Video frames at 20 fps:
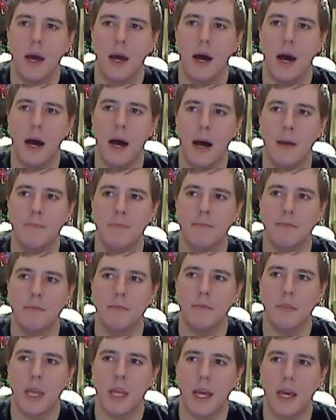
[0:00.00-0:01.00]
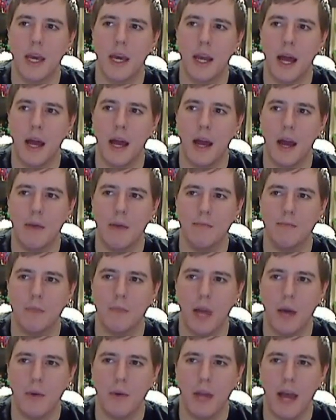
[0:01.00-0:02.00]
Um, and I, I,
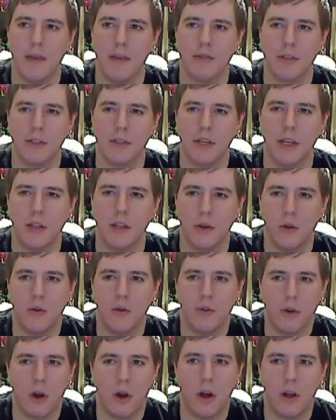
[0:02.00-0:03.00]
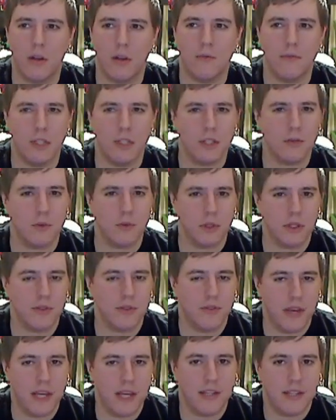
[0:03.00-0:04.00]
I, would have to say that overall, this was a
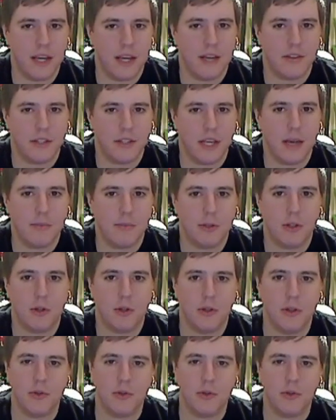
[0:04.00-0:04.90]
fantastic episode.